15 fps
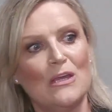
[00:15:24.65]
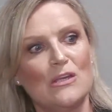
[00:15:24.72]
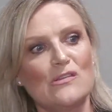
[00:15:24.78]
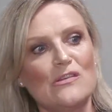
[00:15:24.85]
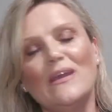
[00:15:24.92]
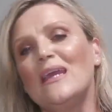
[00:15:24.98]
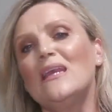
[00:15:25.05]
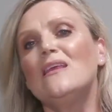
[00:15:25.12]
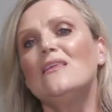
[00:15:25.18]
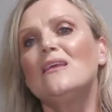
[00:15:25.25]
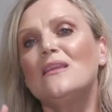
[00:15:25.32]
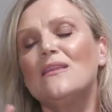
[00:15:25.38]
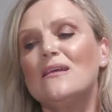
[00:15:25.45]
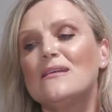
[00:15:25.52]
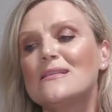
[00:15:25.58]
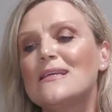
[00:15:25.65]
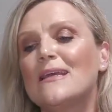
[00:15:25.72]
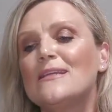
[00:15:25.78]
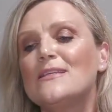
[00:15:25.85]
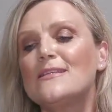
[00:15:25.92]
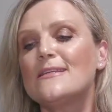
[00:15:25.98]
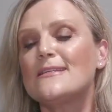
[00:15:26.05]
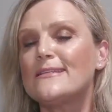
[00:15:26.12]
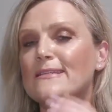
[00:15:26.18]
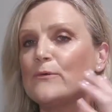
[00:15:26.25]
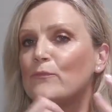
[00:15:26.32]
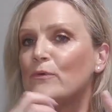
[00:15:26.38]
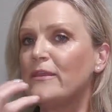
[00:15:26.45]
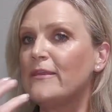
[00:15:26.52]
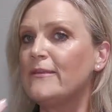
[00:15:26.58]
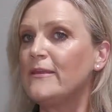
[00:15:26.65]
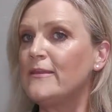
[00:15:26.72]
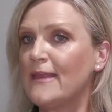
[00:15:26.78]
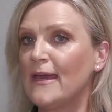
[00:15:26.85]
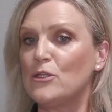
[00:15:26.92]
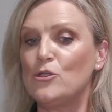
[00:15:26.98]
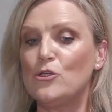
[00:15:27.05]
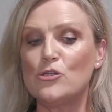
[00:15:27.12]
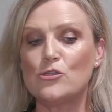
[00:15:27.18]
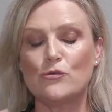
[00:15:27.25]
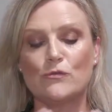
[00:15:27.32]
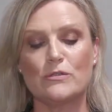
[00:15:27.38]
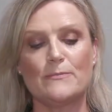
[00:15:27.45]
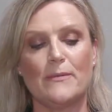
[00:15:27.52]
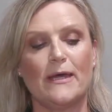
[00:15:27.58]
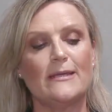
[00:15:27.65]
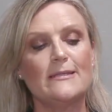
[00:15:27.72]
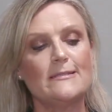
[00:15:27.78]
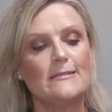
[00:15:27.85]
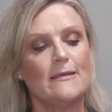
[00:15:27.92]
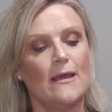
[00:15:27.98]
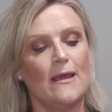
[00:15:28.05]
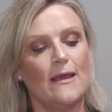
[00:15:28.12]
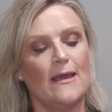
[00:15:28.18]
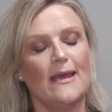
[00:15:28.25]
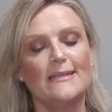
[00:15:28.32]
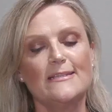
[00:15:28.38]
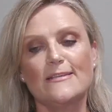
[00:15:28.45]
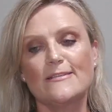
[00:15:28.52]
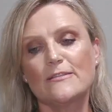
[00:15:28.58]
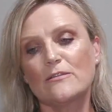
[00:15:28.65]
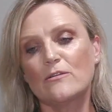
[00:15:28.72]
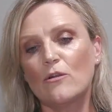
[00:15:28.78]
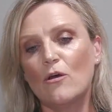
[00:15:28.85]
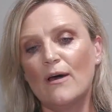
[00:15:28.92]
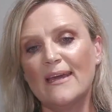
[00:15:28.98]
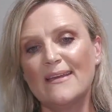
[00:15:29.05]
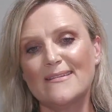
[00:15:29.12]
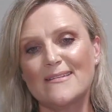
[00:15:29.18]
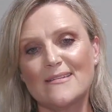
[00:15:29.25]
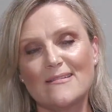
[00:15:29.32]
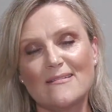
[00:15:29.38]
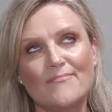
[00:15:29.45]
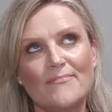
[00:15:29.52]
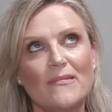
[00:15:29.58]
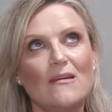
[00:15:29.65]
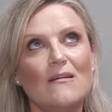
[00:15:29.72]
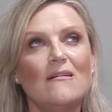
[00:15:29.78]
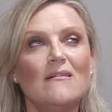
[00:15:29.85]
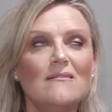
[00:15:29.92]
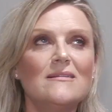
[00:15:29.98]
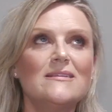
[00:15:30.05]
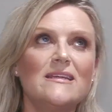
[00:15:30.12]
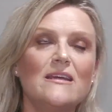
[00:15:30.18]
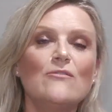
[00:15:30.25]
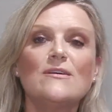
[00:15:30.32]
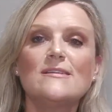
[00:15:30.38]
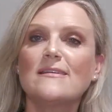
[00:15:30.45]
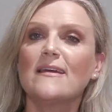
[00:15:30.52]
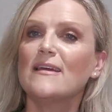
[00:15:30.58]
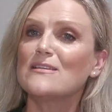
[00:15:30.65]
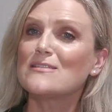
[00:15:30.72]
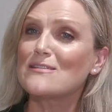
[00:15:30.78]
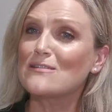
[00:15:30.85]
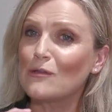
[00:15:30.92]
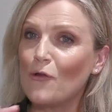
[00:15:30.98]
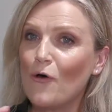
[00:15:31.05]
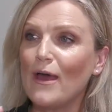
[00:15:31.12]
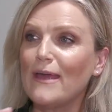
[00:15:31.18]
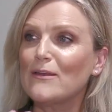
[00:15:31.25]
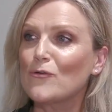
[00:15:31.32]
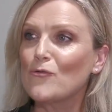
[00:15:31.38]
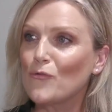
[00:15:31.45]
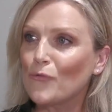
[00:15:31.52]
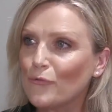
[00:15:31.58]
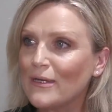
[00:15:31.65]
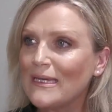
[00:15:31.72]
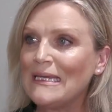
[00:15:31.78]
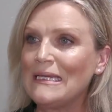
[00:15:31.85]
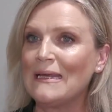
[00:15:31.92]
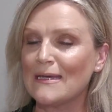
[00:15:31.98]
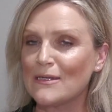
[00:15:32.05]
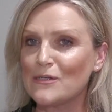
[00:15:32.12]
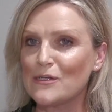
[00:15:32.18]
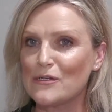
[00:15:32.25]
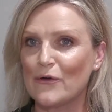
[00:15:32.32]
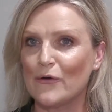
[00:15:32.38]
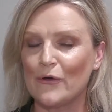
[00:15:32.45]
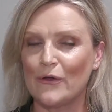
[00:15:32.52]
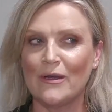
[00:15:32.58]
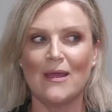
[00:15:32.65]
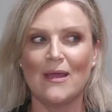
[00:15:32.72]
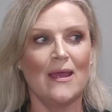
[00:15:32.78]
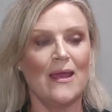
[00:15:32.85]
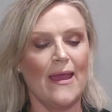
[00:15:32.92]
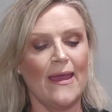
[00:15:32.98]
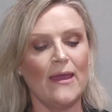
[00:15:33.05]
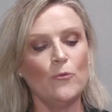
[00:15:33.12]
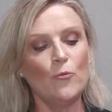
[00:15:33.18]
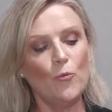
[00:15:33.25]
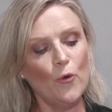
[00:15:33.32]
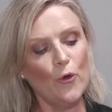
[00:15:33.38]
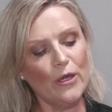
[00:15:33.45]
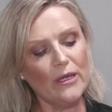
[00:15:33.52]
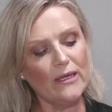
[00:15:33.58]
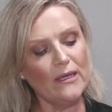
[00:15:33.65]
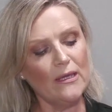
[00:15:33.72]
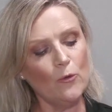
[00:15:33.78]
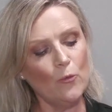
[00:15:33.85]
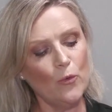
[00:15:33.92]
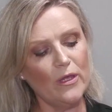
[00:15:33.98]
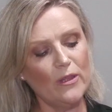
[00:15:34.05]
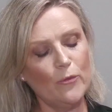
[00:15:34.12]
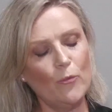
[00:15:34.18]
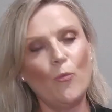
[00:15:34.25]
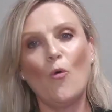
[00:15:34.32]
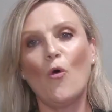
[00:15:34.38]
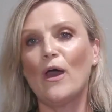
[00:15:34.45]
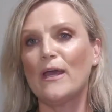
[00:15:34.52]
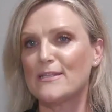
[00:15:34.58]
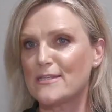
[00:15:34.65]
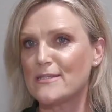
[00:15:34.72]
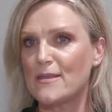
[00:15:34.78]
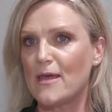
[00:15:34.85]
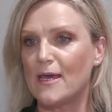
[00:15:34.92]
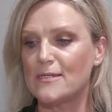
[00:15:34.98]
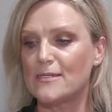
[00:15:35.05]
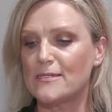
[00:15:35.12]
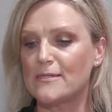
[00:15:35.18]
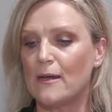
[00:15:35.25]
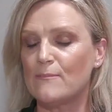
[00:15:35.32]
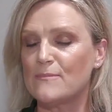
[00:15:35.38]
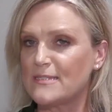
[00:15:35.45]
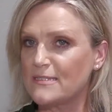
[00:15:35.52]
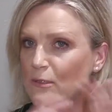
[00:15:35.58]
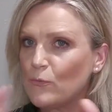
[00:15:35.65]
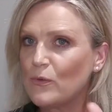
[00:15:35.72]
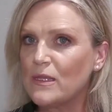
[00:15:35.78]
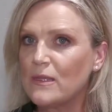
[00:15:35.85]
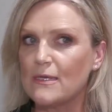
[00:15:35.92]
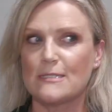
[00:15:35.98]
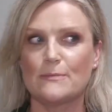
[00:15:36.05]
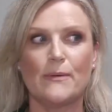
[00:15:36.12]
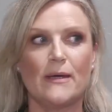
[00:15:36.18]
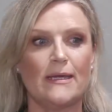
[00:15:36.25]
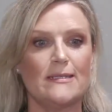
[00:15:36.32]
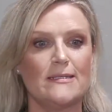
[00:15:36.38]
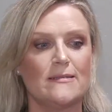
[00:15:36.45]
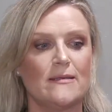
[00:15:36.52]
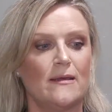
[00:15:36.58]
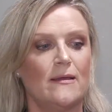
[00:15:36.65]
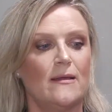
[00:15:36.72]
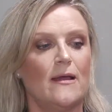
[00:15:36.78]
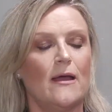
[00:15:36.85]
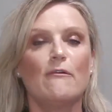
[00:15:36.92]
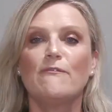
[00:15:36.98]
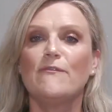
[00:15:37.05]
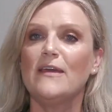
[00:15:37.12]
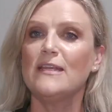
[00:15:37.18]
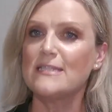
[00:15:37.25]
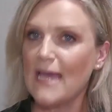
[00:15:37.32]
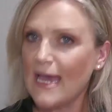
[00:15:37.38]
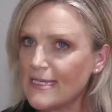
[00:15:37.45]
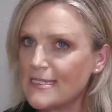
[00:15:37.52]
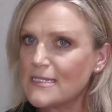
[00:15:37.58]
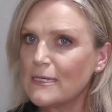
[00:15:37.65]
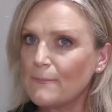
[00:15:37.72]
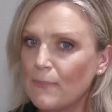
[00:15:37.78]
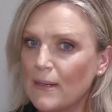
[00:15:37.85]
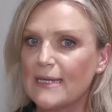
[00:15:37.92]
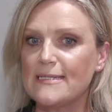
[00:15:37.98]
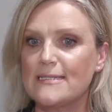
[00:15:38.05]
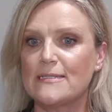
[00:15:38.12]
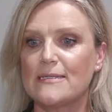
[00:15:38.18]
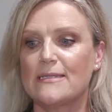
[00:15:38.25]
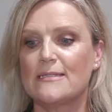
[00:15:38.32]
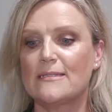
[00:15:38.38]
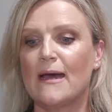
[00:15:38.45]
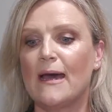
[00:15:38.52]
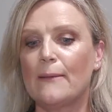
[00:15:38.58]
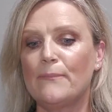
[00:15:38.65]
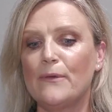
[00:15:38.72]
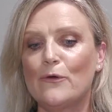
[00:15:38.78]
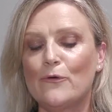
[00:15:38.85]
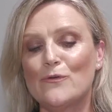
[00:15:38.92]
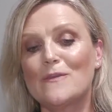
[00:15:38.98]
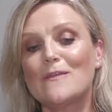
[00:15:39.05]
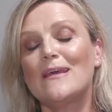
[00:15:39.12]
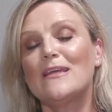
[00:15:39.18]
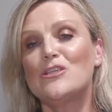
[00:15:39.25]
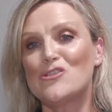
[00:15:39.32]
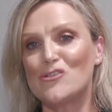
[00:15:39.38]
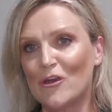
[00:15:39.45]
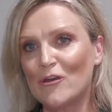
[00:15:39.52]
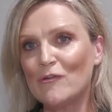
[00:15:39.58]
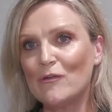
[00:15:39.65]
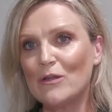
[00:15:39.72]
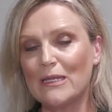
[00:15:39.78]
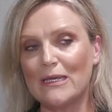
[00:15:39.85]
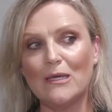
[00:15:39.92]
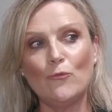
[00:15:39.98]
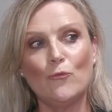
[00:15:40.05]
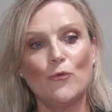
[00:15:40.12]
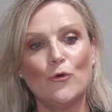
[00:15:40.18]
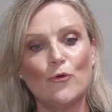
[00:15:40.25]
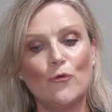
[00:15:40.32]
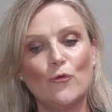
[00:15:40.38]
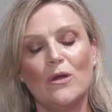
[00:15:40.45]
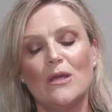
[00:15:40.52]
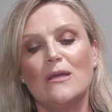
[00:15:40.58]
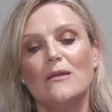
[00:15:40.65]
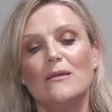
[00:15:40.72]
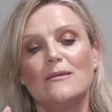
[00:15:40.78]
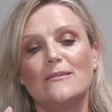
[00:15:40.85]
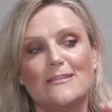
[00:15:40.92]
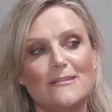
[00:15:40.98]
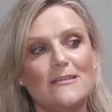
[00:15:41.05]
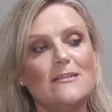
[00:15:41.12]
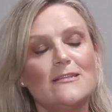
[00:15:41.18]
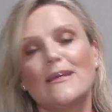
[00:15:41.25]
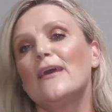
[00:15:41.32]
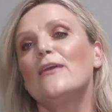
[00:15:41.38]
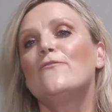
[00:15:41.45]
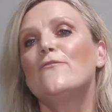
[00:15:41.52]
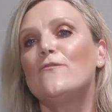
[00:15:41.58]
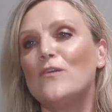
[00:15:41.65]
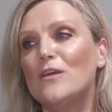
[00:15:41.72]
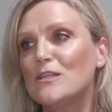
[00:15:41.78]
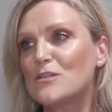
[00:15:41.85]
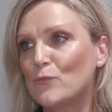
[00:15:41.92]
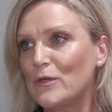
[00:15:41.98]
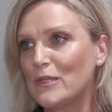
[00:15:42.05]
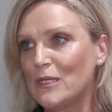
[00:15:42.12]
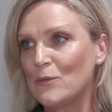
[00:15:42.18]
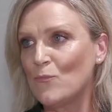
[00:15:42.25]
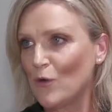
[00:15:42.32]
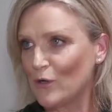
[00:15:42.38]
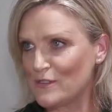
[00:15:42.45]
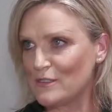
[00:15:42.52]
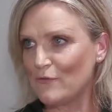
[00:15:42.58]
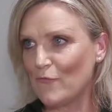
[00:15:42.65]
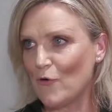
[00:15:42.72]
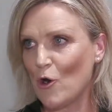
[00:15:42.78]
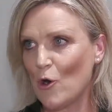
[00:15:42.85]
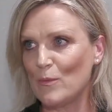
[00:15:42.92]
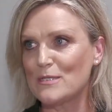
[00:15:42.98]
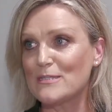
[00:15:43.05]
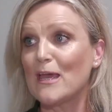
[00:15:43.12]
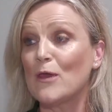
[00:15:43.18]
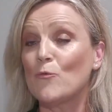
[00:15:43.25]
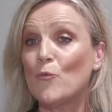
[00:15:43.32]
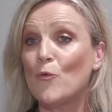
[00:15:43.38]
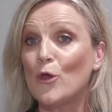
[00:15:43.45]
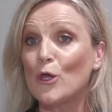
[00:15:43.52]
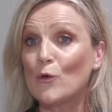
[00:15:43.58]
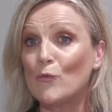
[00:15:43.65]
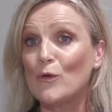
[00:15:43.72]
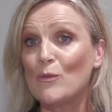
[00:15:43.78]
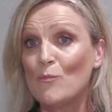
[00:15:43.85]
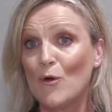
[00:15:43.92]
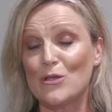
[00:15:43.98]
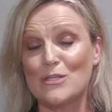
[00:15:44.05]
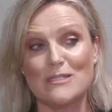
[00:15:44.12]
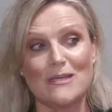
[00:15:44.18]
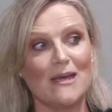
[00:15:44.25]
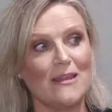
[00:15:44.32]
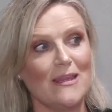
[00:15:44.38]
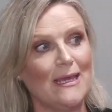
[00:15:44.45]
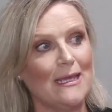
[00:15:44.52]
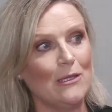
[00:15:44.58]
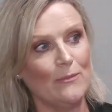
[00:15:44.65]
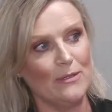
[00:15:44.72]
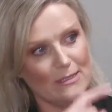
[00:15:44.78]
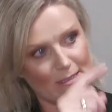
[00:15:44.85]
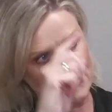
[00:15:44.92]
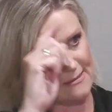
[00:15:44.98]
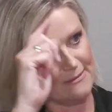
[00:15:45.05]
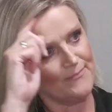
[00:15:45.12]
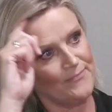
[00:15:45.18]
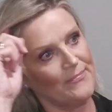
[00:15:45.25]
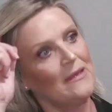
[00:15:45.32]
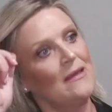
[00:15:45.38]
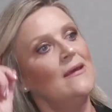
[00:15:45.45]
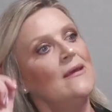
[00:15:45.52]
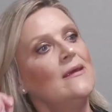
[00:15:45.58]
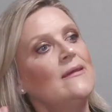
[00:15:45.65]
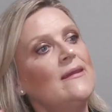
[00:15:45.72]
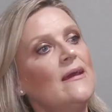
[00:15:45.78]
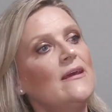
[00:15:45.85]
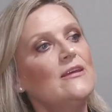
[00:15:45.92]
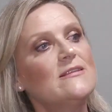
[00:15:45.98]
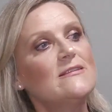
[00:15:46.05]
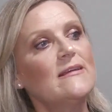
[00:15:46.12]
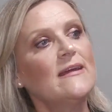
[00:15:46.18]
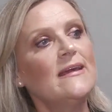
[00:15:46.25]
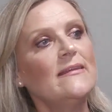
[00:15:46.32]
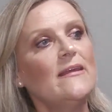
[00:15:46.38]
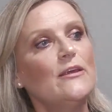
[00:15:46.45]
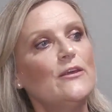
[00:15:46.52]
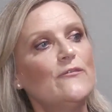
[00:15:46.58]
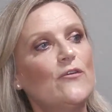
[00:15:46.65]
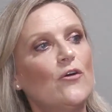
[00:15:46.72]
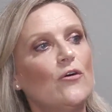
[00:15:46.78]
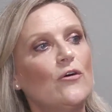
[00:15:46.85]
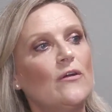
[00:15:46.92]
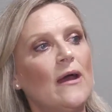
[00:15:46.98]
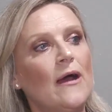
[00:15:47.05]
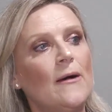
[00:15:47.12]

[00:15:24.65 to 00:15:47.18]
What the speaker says: So anything that tends to sit within that neutral space has a slight, dare I say, a slight green undertone. And working with whites that sit within that space are a fantastic place to start, because they generally will sit and fit within most environments and work with most other elements. Now you're saying that you've got